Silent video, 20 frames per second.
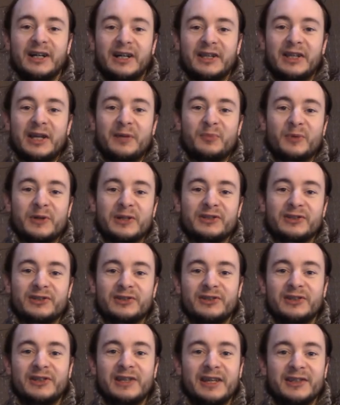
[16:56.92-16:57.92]
And that brings us
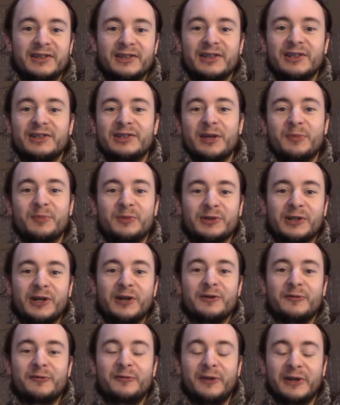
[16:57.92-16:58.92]
to the end of this
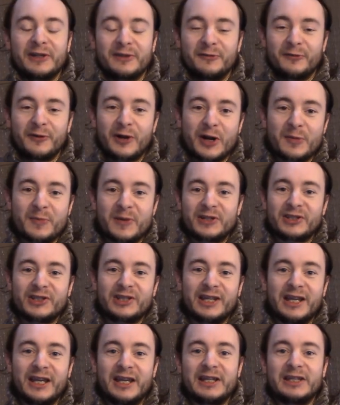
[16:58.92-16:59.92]
episode. Thank you very much
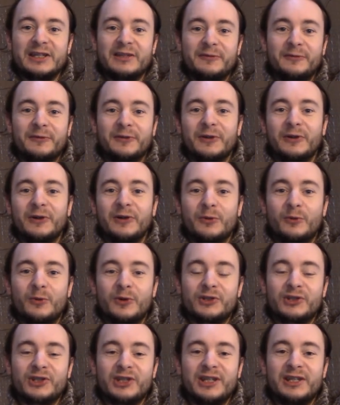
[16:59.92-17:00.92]
again for
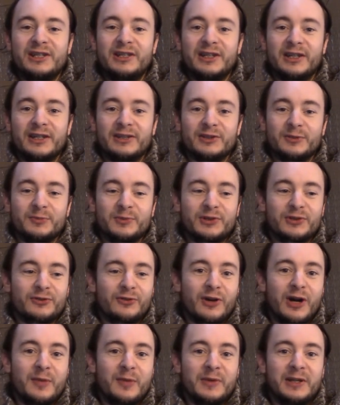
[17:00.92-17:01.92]
watching and
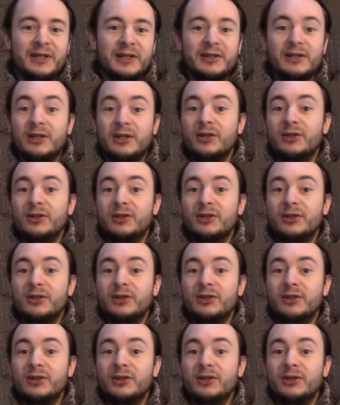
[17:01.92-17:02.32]
subscribing.